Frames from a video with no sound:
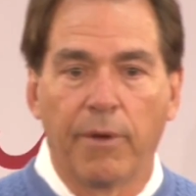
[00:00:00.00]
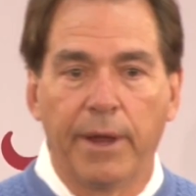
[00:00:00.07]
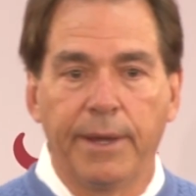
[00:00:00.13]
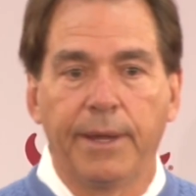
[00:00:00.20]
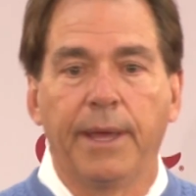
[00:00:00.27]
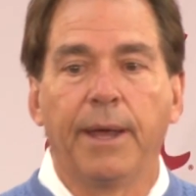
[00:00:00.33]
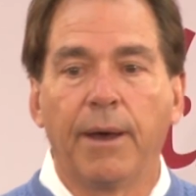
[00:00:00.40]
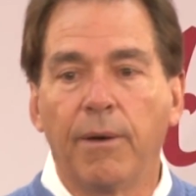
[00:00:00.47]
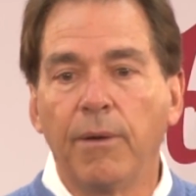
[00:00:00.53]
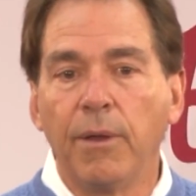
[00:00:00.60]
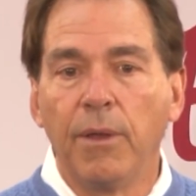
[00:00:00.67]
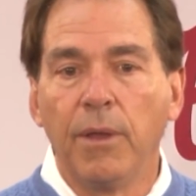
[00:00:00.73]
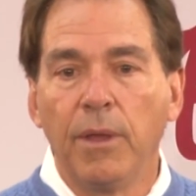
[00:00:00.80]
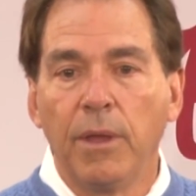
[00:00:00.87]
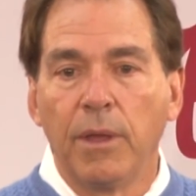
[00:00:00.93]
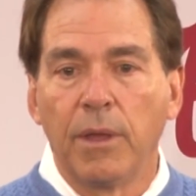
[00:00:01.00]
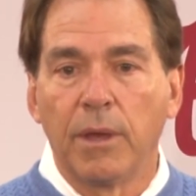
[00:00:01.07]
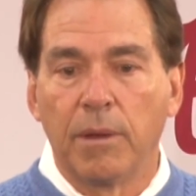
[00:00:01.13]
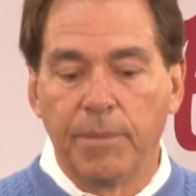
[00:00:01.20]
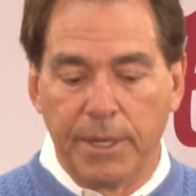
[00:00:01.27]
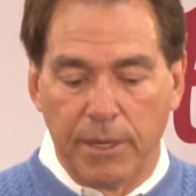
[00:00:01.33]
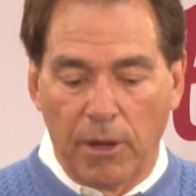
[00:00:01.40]
right now?
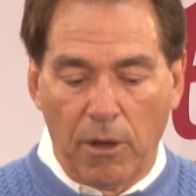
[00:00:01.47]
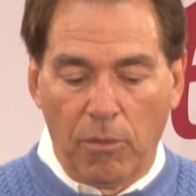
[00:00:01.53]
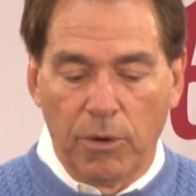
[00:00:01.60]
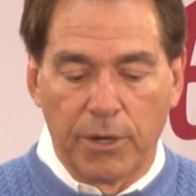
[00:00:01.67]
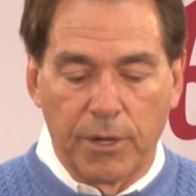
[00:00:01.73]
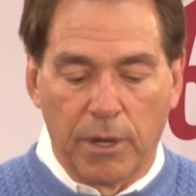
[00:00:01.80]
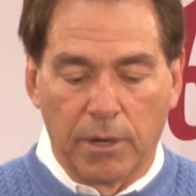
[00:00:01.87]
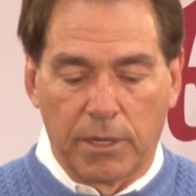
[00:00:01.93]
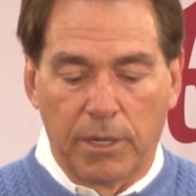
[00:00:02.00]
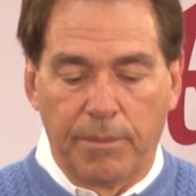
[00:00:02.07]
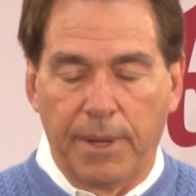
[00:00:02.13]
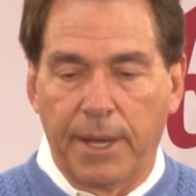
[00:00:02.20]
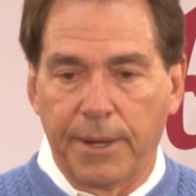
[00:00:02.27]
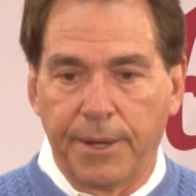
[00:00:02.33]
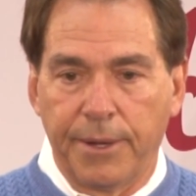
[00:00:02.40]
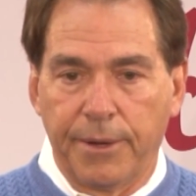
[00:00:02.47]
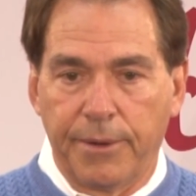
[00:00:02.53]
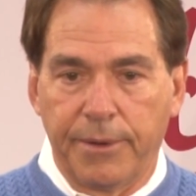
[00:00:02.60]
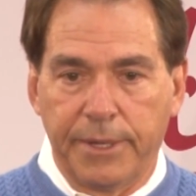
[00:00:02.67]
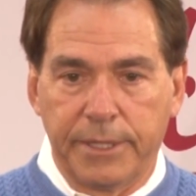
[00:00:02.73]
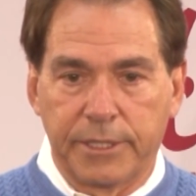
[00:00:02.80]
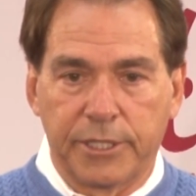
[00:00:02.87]
I mean, all we're talking about
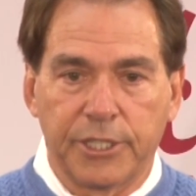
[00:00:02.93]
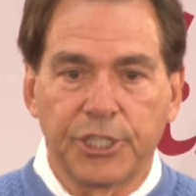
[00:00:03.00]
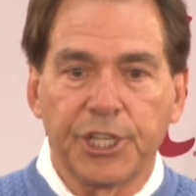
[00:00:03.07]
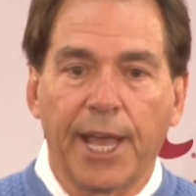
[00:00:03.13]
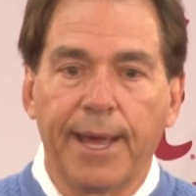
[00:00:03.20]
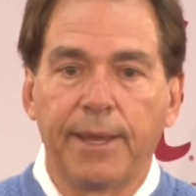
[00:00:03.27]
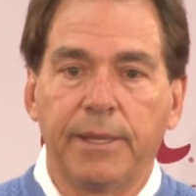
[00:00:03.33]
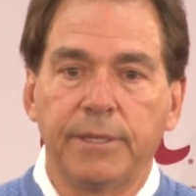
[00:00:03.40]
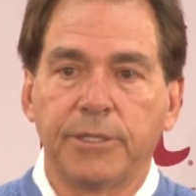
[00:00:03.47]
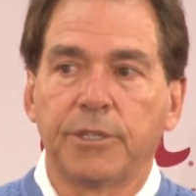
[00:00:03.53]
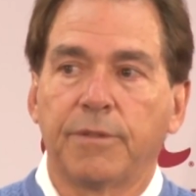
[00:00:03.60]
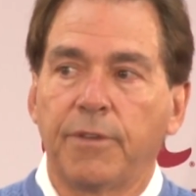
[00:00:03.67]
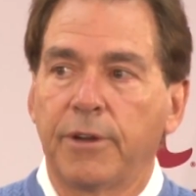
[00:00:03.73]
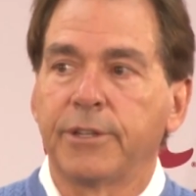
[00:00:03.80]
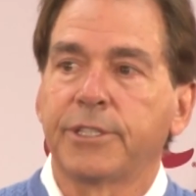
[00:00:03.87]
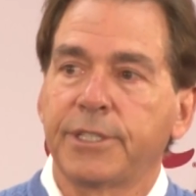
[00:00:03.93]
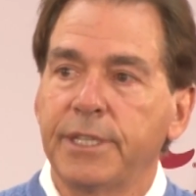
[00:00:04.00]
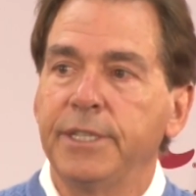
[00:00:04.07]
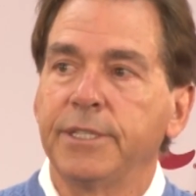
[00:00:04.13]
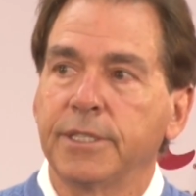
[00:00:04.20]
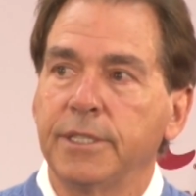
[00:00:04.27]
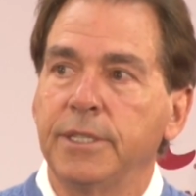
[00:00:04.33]
here is the challenge of our
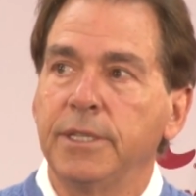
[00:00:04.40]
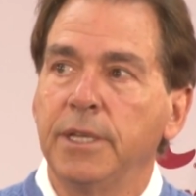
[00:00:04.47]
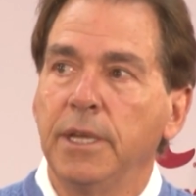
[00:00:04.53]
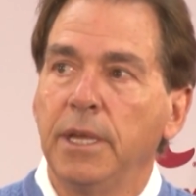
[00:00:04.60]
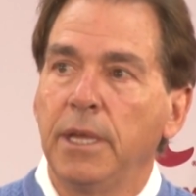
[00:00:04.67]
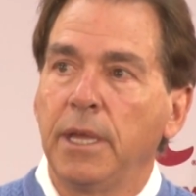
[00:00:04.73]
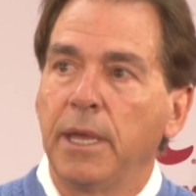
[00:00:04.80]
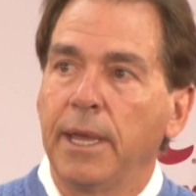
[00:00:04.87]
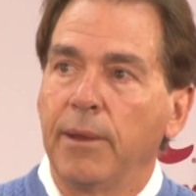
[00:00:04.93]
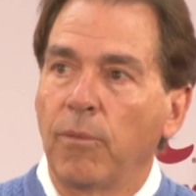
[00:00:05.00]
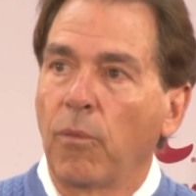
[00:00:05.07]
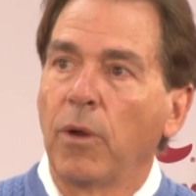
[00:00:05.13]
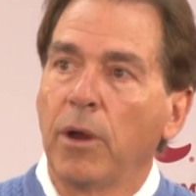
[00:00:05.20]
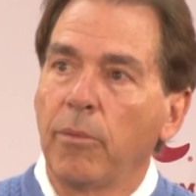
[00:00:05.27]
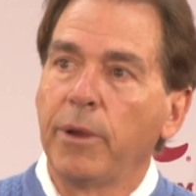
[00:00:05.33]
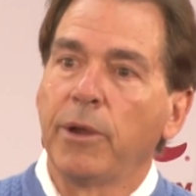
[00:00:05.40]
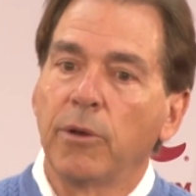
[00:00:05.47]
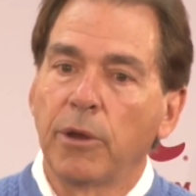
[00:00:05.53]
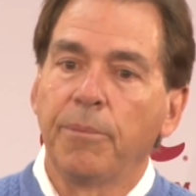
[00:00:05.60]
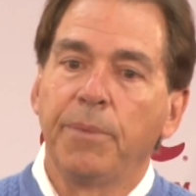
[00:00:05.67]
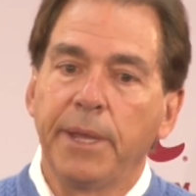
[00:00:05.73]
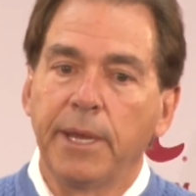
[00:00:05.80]
season. And where are we
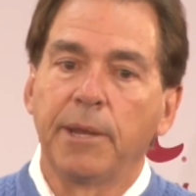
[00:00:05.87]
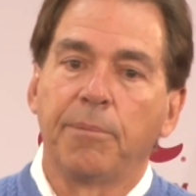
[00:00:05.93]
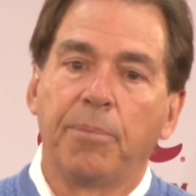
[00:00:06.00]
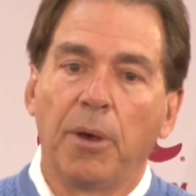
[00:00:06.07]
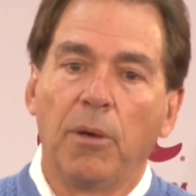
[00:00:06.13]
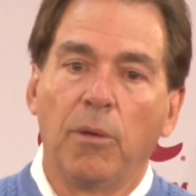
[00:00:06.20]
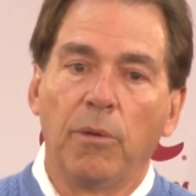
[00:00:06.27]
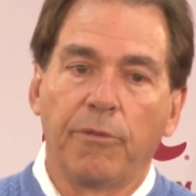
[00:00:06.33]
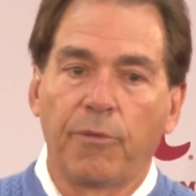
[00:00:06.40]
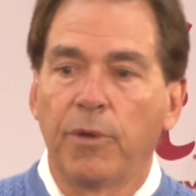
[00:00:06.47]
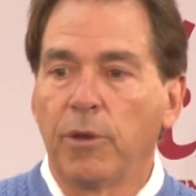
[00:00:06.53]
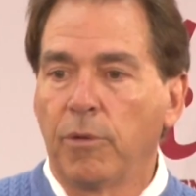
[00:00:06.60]
going to be in the poll if we